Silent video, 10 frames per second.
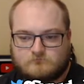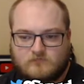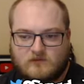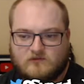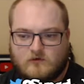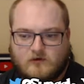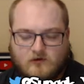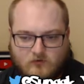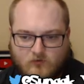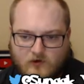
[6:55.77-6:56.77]
Let's go ahead and
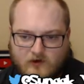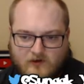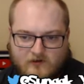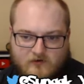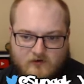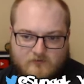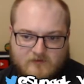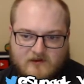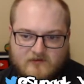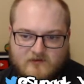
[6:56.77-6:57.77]
go to one island already,
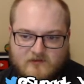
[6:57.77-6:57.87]
because uh,